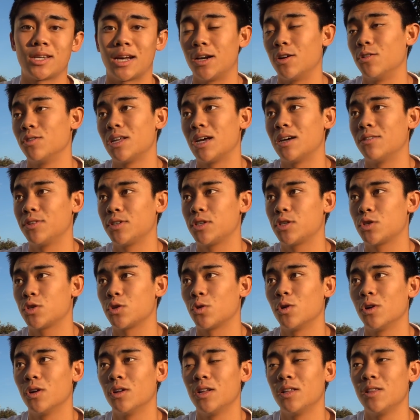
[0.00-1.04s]
I don't have a
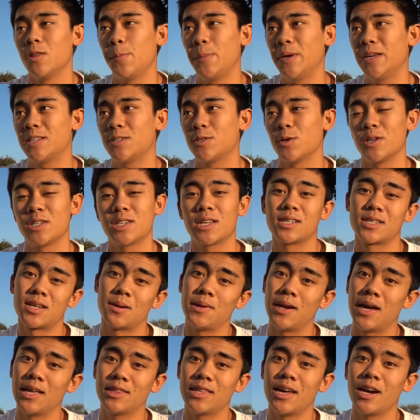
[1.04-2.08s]
tutorial on the B-twist because I'm
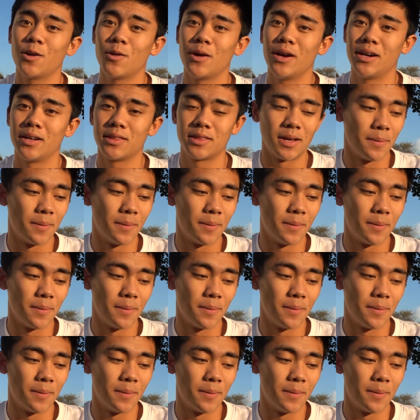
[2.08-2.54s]
not that great at